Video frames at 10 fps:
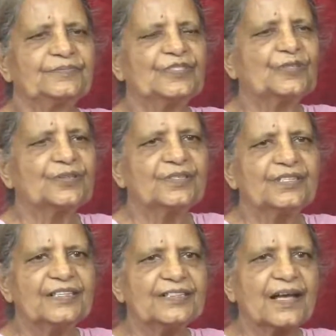not
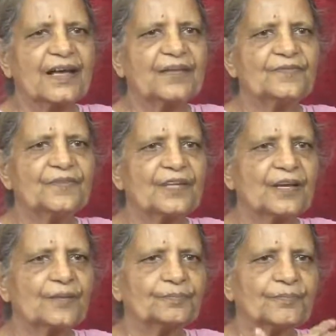this I which
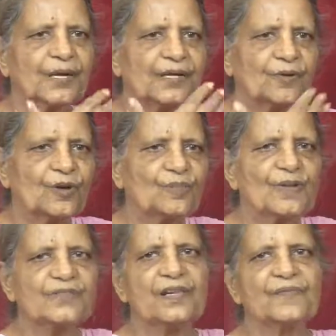I am, I call
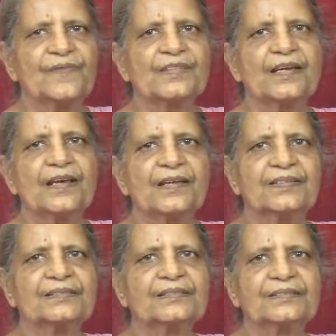myself as I.
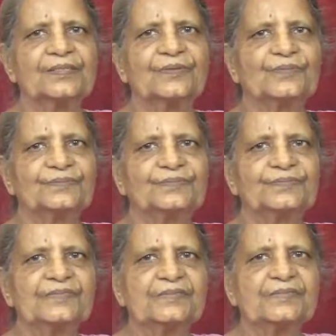No.
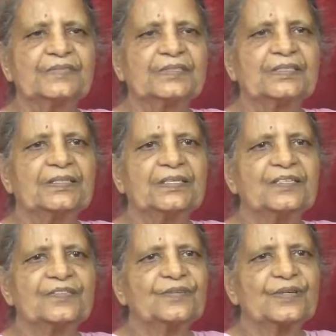
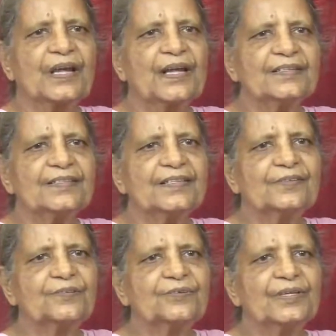It's not I
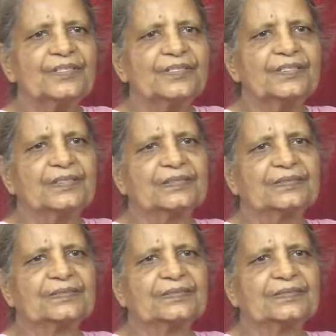that do anything